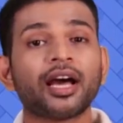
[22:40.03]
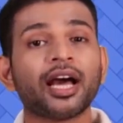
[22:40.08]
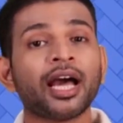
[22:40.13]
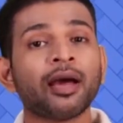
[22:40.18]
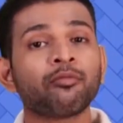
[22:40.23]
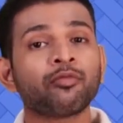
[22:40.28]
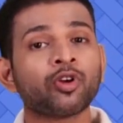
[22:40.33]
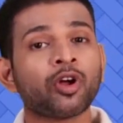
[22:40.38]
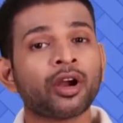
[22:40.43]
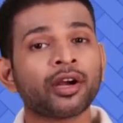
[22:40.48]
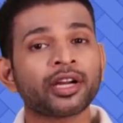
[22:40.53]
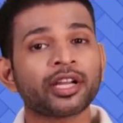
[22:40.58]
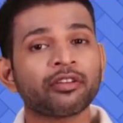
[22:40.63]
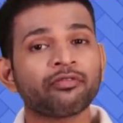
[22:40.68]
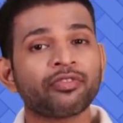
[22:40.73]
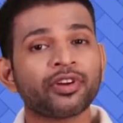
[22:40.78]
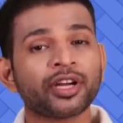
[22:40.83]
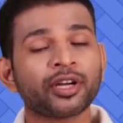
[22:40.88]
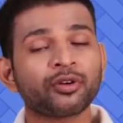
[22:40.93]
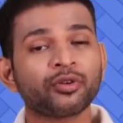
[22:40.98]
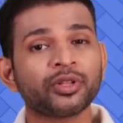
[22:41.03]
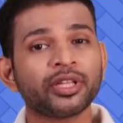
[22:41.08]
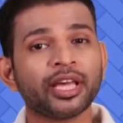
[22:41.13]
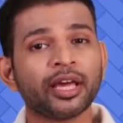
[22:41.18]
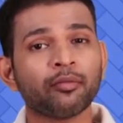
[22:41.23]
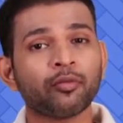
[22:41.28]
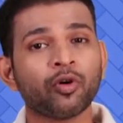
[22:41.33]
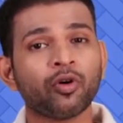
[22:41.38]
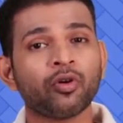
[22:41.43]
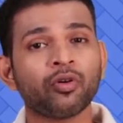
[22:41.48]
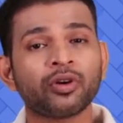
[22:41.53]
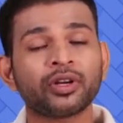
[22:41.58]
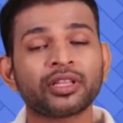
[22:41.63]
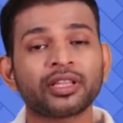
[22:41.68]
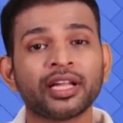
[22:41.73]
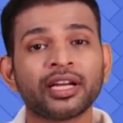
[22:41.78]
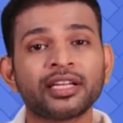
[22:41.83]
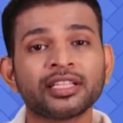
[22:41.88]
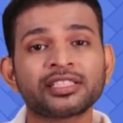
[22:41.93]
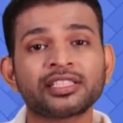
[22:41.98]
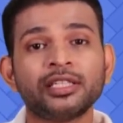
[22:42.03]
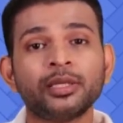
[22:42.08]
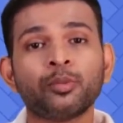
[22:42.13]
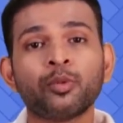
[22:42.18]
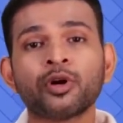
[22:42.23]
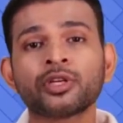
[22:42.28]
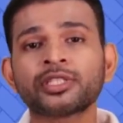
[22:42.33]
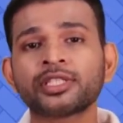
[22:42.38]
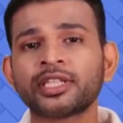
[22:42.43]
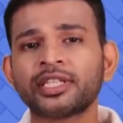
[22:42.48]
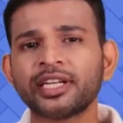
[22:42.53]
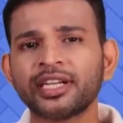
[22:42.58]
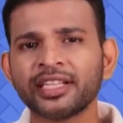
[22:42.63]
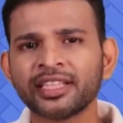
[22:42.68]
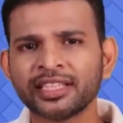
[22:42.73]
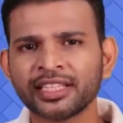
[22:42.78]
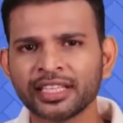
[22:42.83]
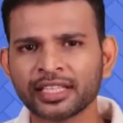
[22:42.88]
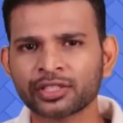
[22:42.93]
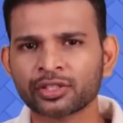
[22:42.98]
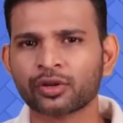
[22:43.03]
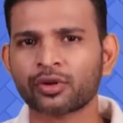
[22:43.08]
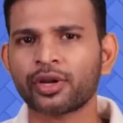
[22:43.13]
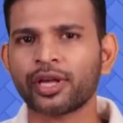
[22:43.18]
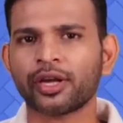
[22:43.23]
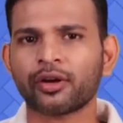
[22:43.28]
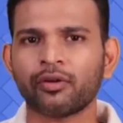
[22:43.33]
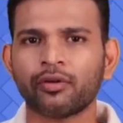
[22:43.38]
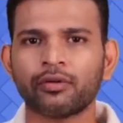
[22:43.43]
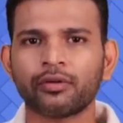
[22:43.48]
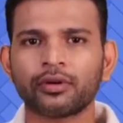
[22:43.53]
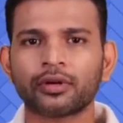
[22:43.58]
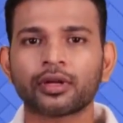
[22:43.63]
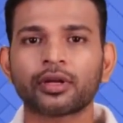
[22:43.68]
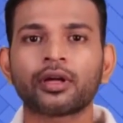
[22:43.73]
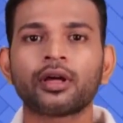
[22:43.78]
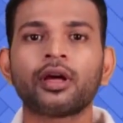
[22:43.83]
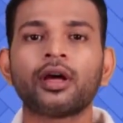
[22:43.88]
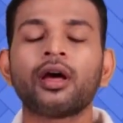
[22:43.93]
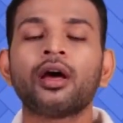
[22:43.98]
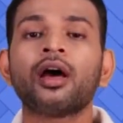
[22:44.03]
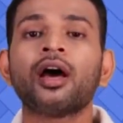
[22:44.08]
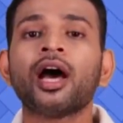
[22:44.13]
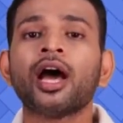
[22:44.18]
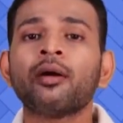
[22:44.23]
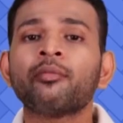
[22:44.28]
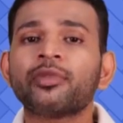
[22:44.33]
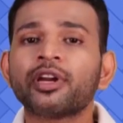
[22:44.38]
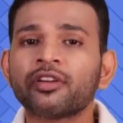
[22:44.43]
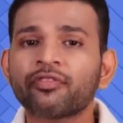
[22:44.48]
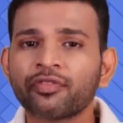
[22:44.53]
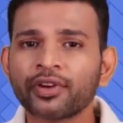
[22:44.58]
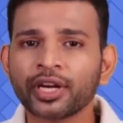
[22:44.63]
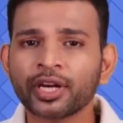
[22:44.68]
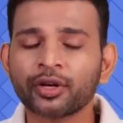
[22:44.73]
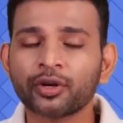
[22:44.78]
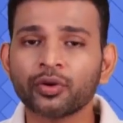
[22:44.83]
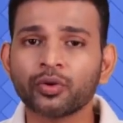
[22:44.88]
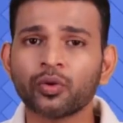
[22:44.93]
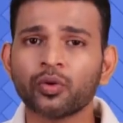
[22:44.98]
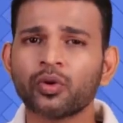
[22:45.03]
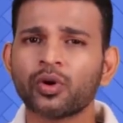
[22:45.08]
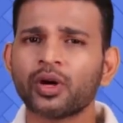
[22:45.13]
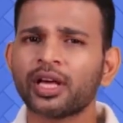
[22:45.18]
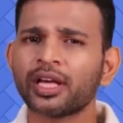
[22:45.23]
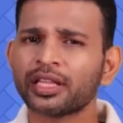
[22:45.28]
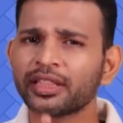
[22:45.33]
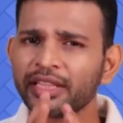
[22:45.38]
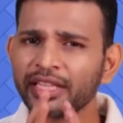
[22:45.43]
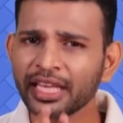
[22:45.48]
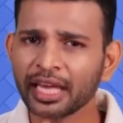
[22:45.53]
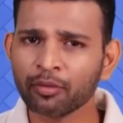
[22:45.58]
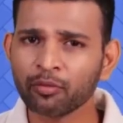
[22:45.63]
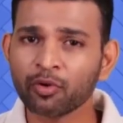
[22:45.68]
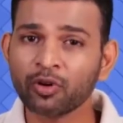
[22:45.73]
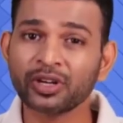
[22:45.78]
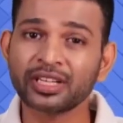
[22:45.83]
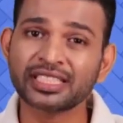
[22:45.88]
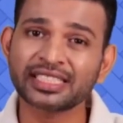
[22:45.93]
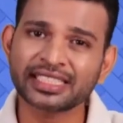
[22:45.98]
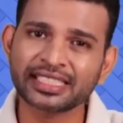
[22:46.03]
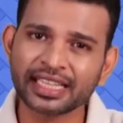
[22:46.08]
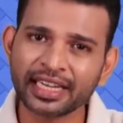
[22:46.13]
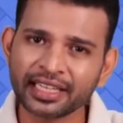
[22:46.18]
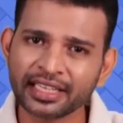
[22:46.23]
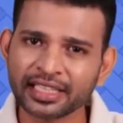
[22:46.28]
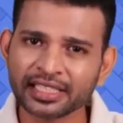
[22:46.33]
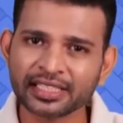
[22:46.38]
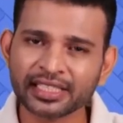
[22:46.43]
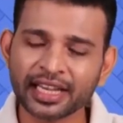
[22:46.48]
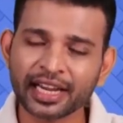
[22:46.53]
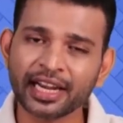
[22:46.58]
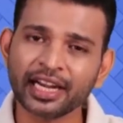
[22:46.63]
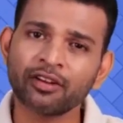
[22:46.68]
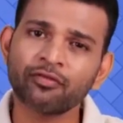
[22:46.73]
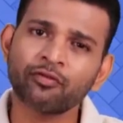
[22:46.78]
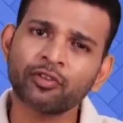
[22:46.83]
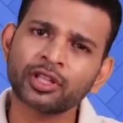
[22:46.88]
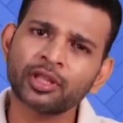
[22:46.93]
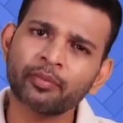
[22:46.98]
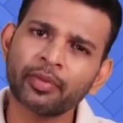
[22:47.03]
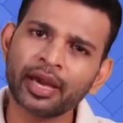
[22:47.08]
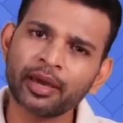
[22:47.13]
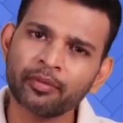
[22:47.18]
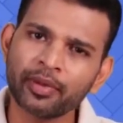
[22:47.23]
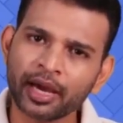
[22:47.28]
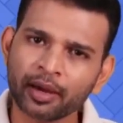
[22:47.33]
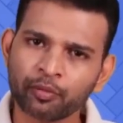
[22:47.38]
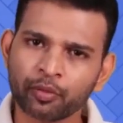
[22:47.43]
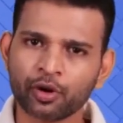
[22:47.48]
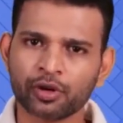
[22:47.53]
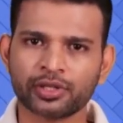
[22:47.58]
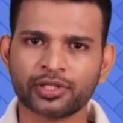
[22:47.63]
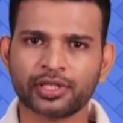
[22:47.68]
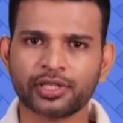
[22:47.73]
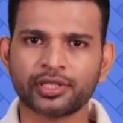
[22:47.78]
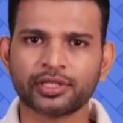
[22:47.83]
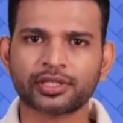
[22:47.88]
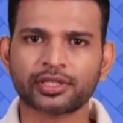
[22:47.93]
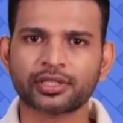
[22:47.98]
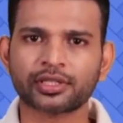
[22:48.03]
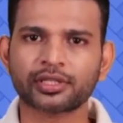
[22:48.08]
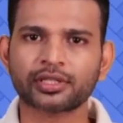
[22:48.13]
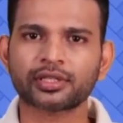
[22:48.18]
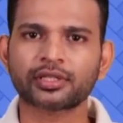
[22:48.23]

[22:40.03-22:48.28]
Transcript: I am not referring to the amount that is deposited in the escrow account. I am referring to the amount set aside for the buyback process.